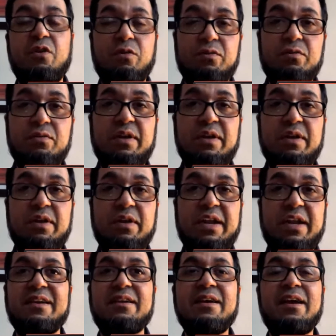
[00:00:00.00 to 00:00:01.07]
or let's
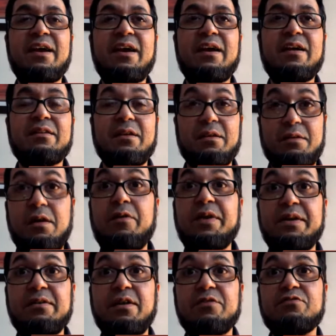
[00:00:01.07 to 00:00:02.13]
say the
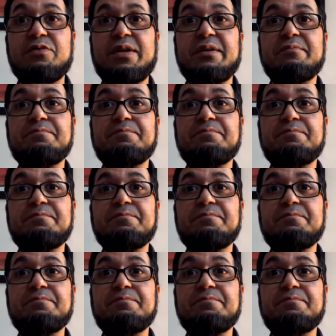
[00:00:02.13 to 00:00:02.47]
curry industry.